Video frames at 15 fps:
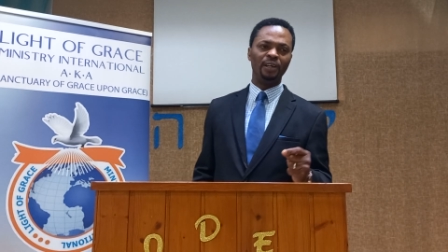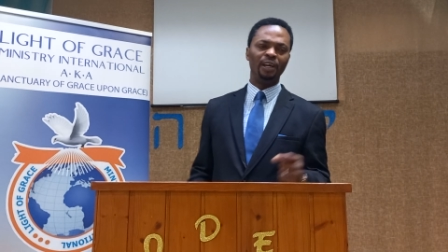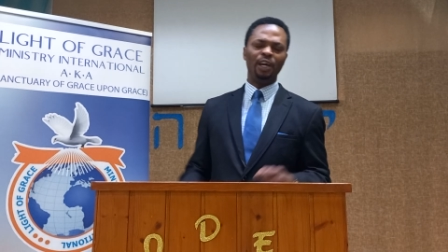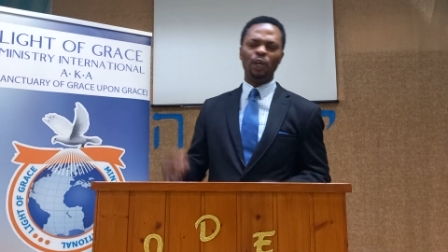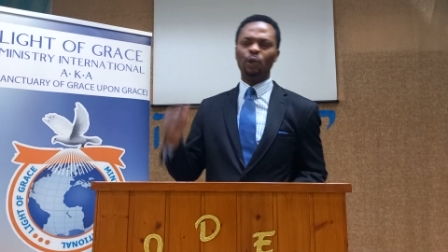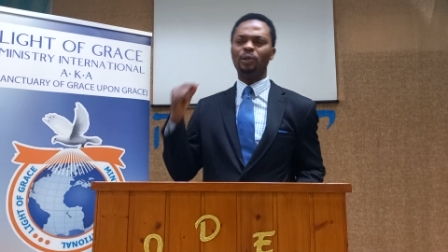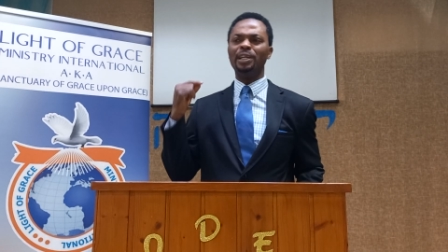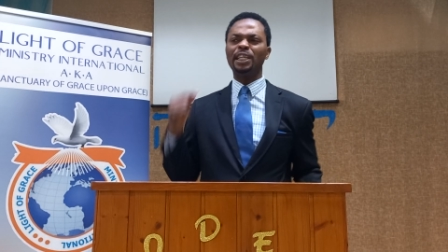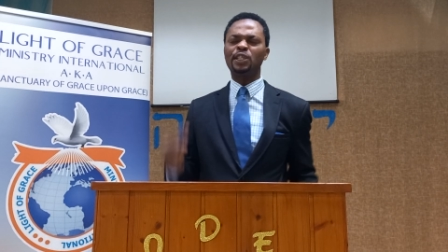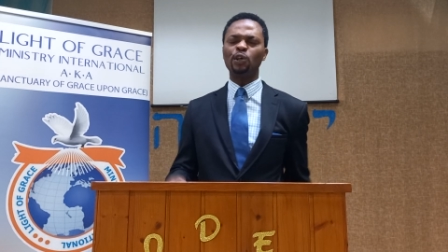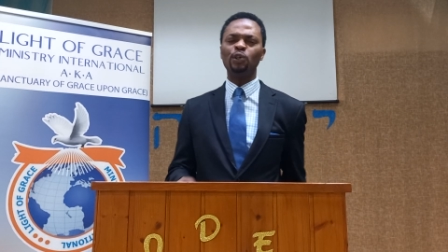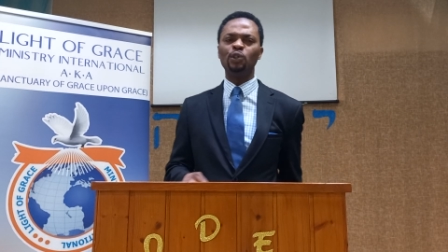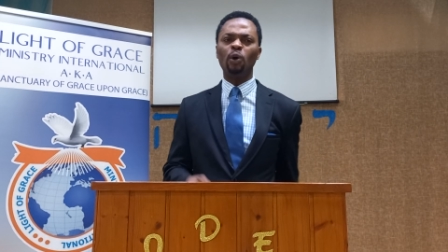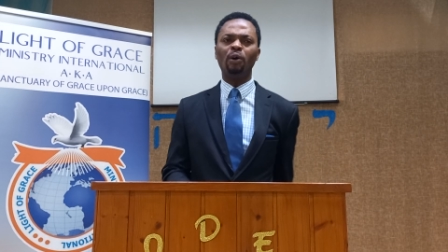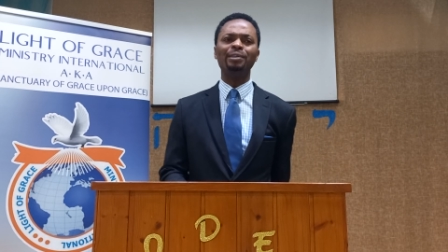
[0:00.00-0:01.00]
You need
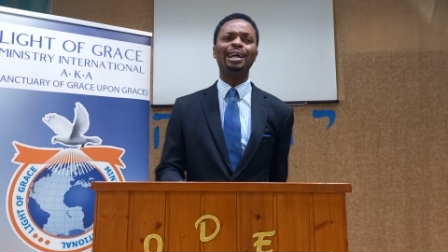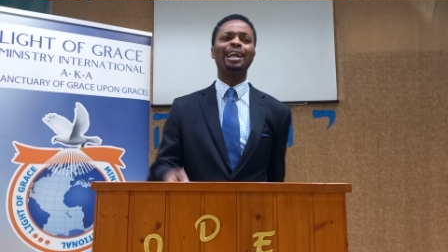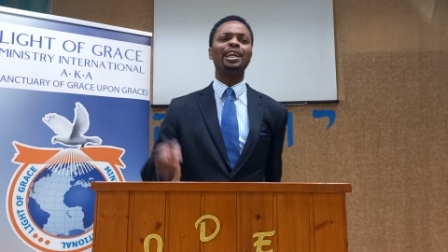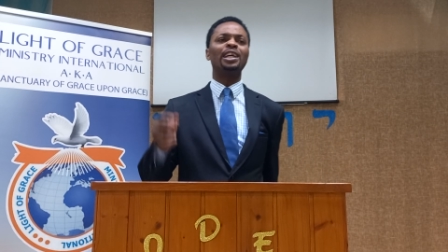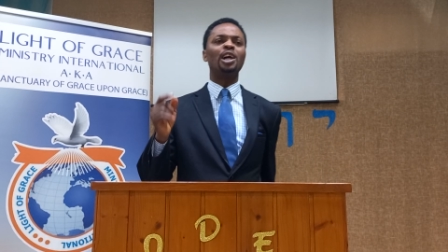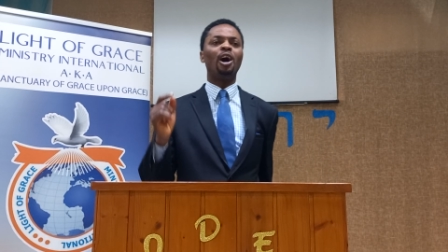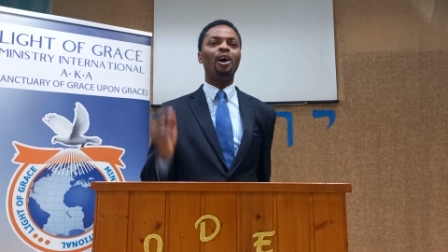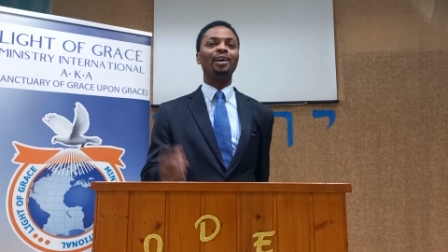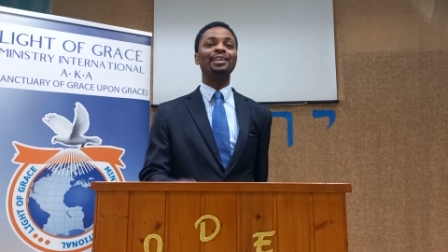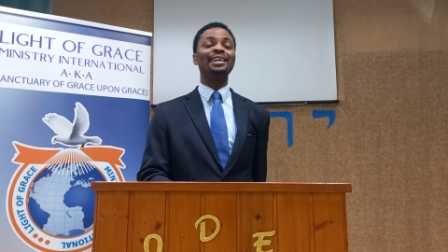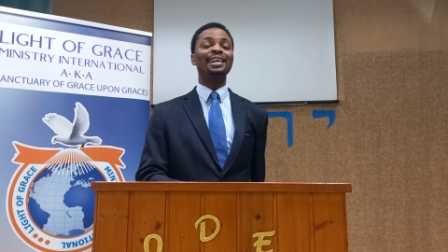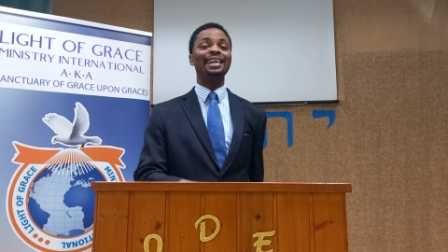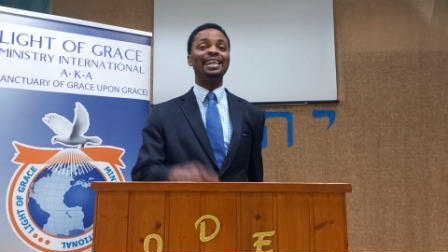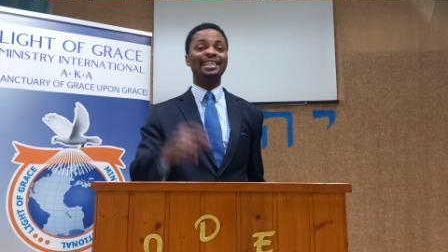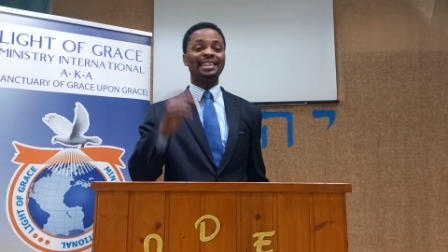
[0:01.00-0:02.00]
to know that
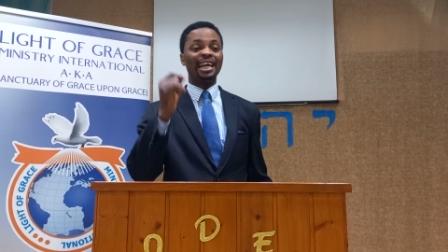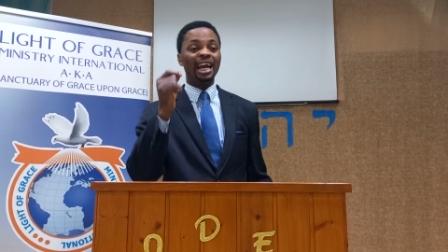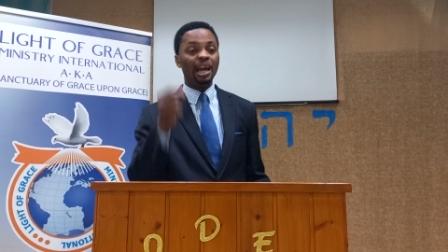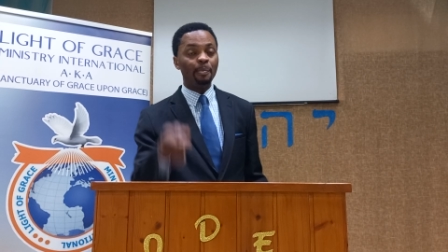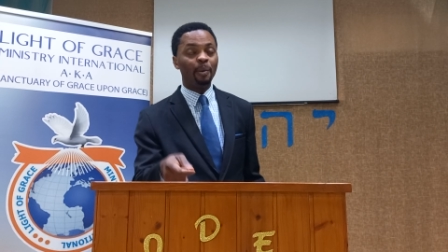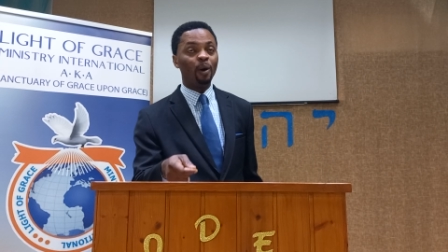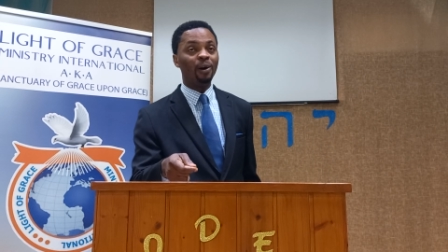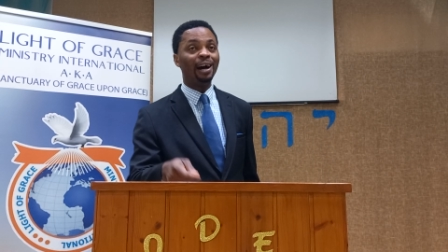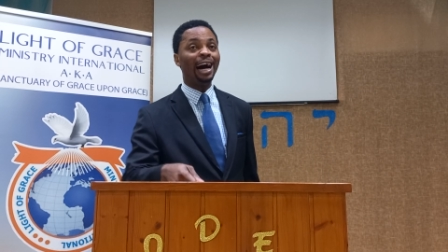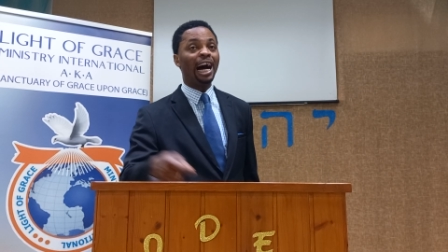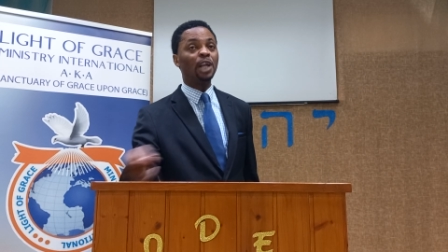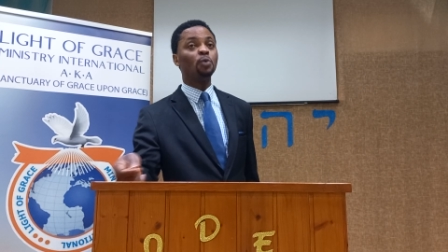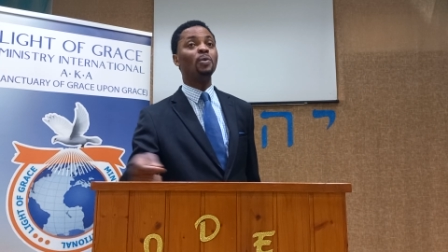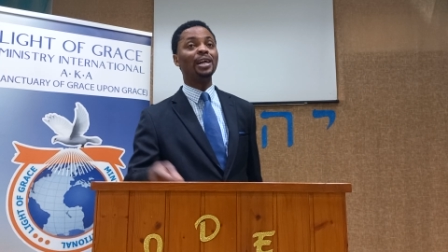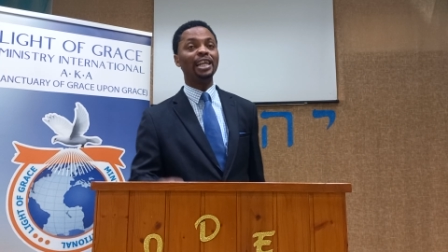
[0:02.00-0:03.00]
God is able
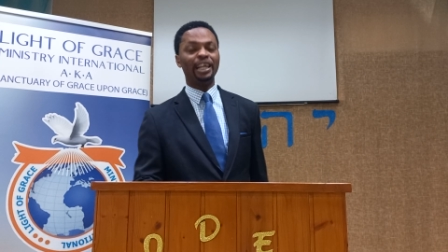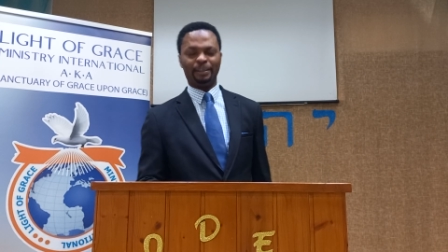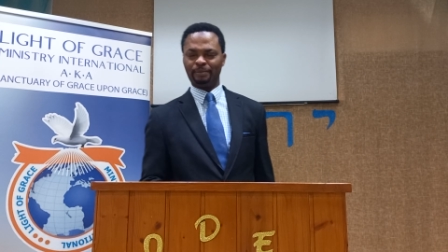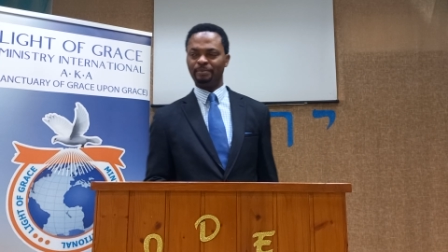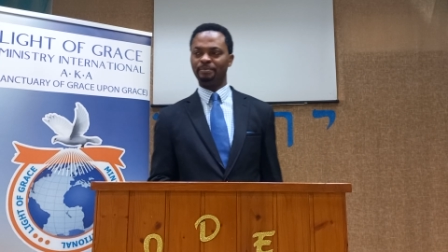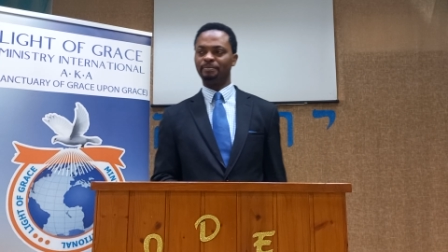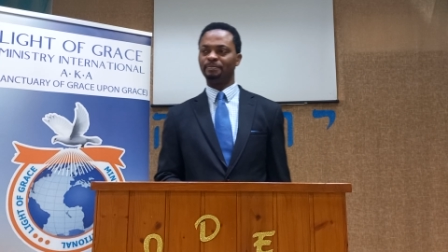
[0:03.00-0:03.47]
and willing.